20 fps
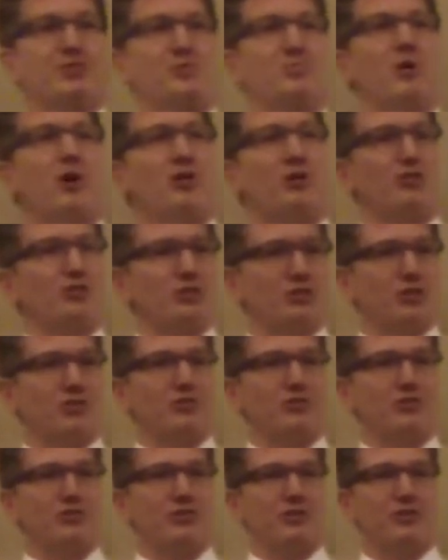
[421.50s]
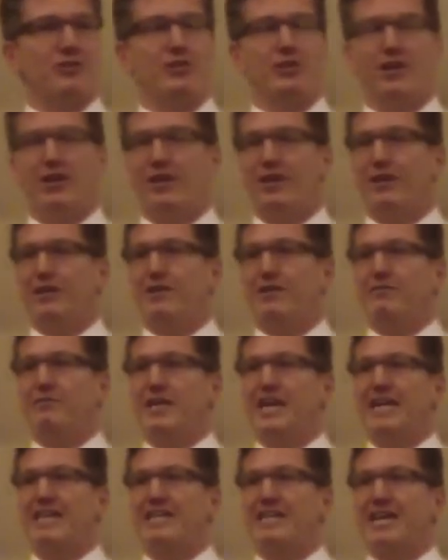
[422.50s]
smaller church of
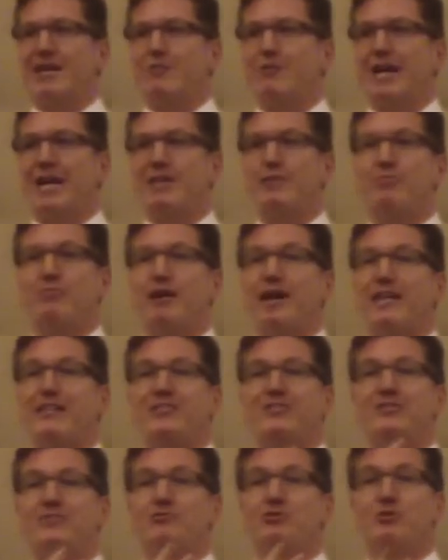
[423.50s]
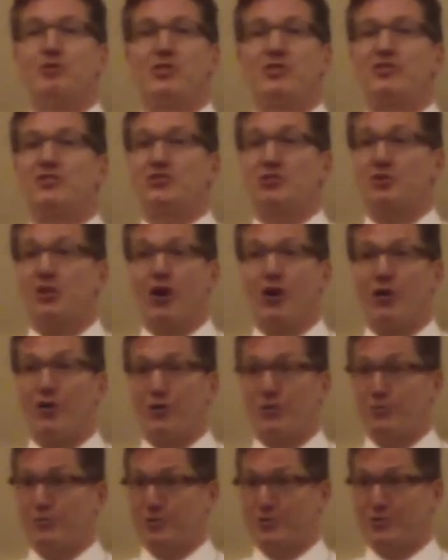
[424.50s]
Canandaigua had the practice of joys and
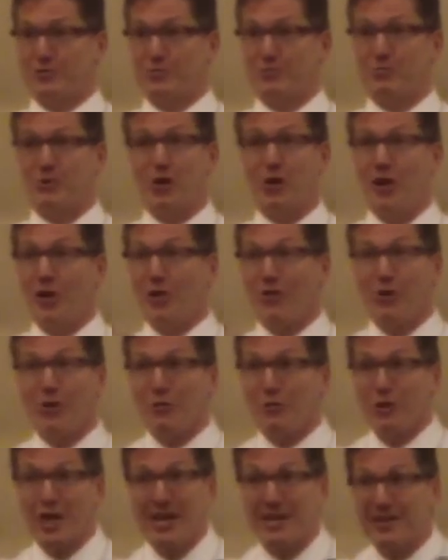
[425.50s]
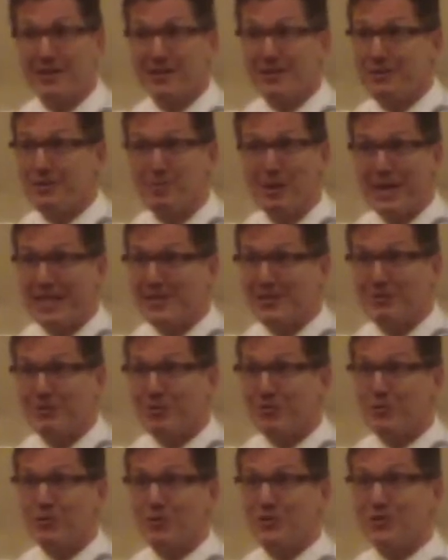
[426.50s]
sorrows. We all know kind of the debates
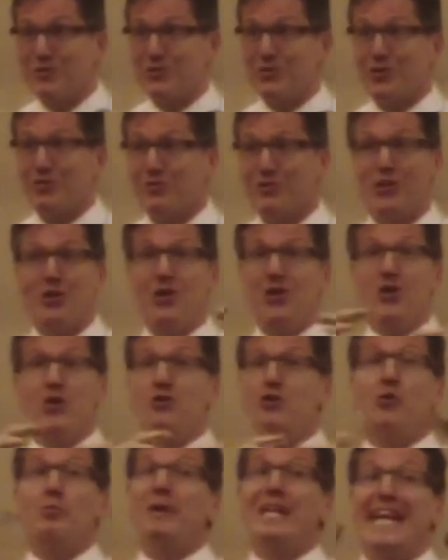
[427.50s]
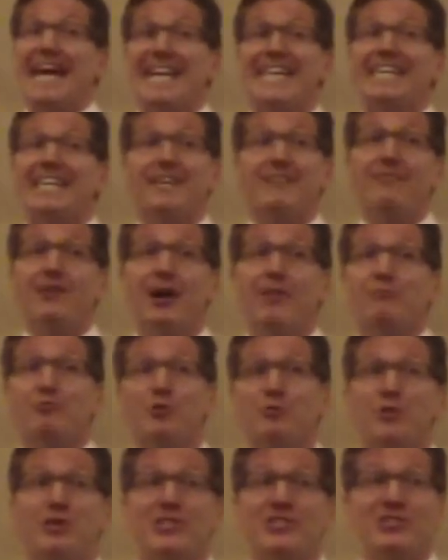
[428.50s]
around joys and sorrows. Nobody had to give up
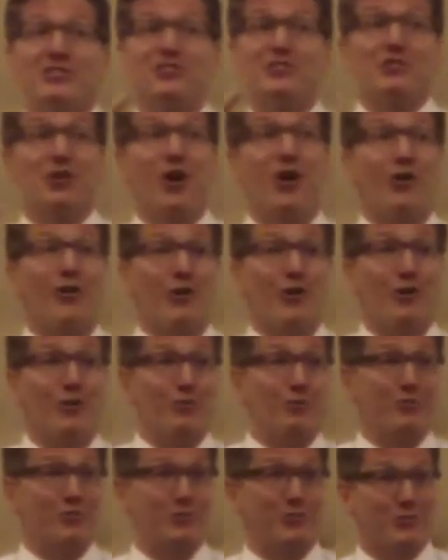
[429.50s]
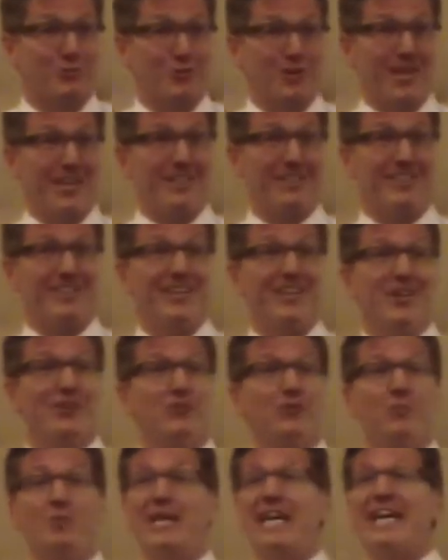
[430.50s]
joys and sorrows, right?
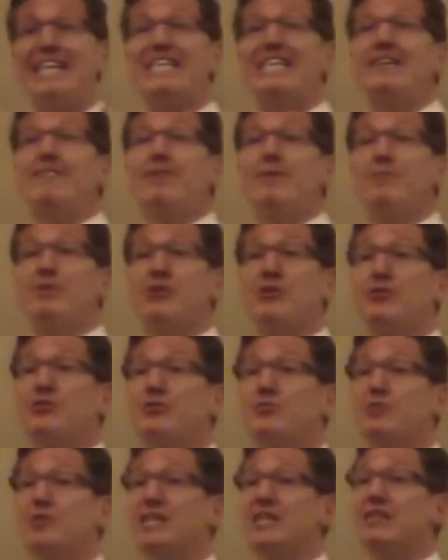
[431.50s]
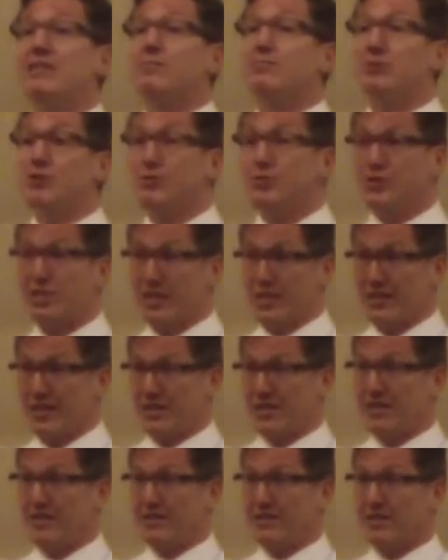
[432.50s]
Nobody had to give up their unique
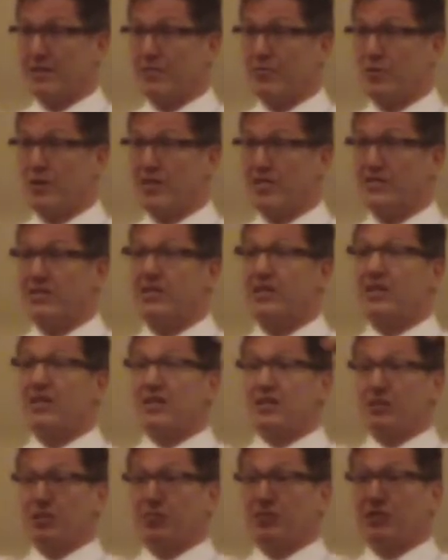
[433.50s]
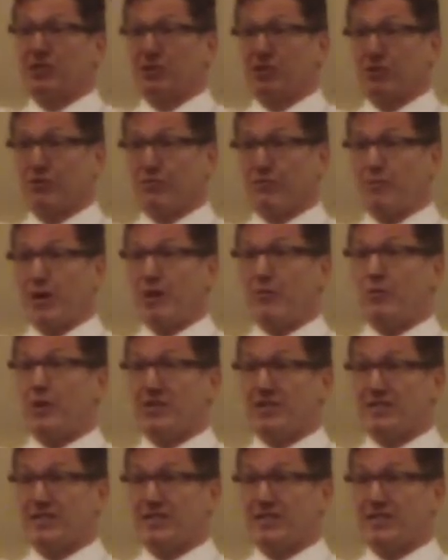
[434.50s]
music in some ways to be served by one